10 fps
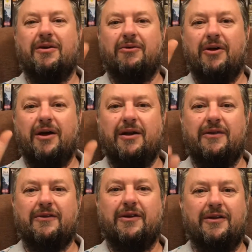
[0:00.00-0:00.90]
Right?
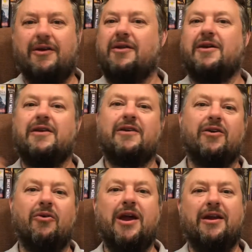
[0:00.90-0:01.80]
It's a
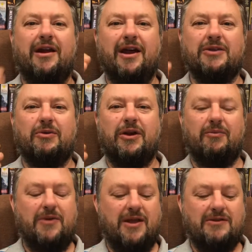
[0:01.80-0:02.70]
grand
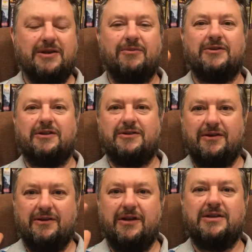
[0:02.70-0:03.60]
announcement in some sense
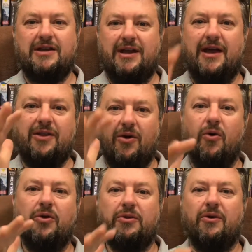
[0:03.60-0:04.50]
that these are now the
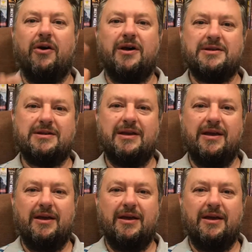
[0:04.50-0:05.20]
authorized